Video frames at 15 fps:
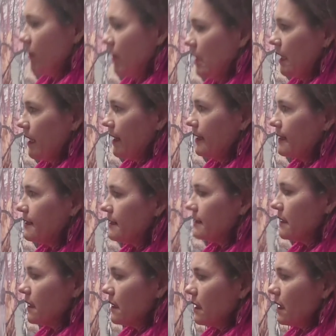Very light.
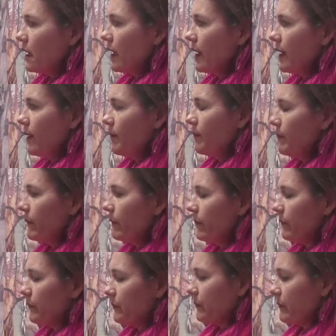Um,
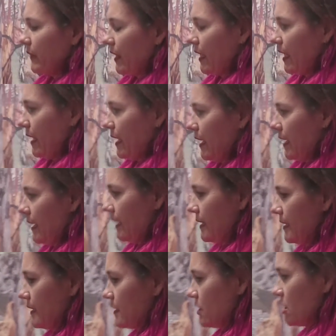
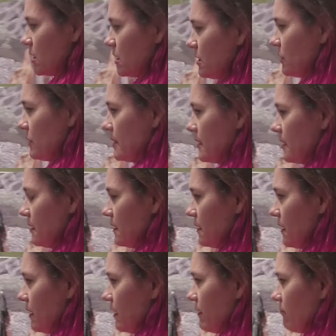and she'd used it,
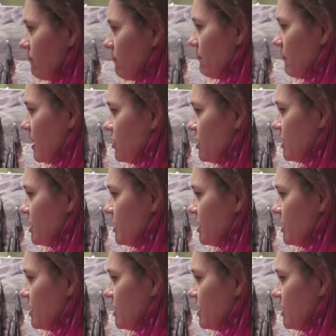um, and